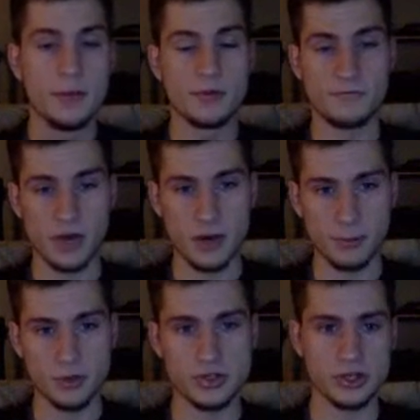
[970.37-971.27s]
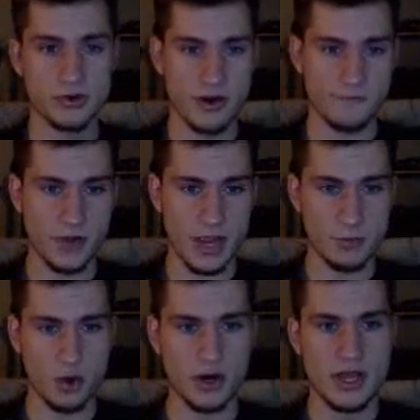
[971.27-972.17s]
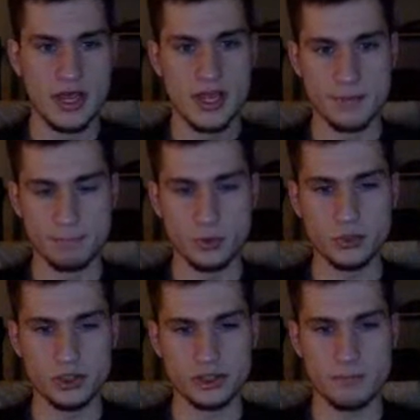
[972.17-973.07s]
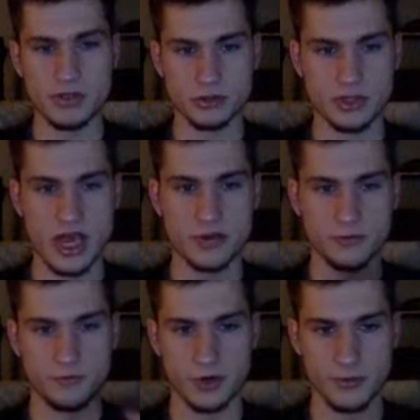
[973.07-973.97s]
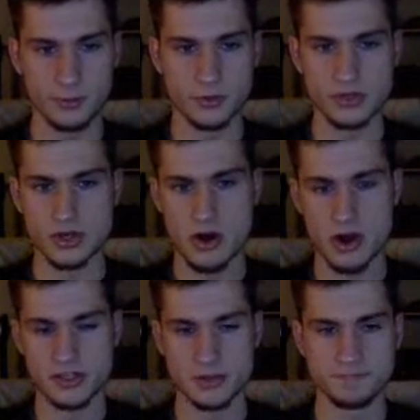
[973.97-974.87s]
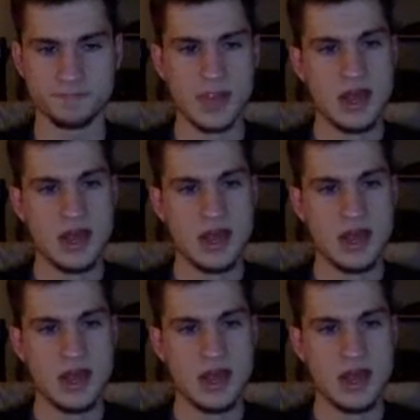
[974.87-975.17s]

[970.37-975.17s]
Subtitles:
But Flare Boost, you can run Flame Orb and then boost your special attack with Flare Boost. Awesome.